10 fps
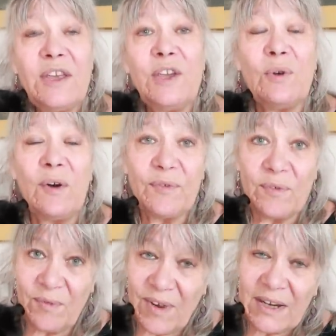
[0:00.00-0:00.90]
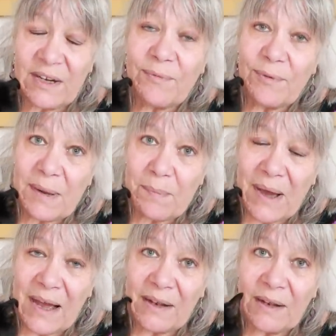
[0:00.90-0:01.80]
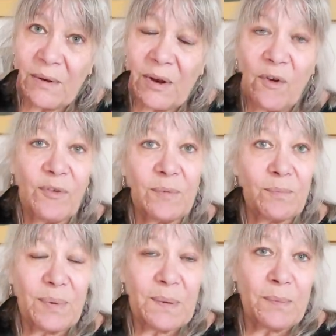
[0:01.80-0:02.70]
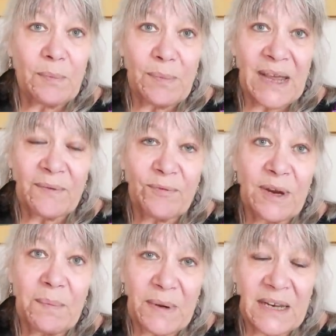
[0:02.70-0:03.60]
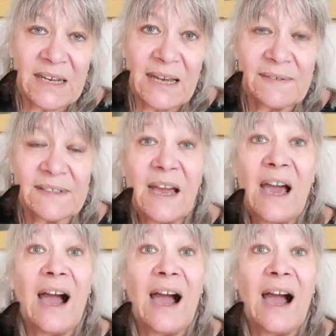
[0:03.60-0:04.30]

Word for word: You'll often find a free pattern, often people make free PDFs.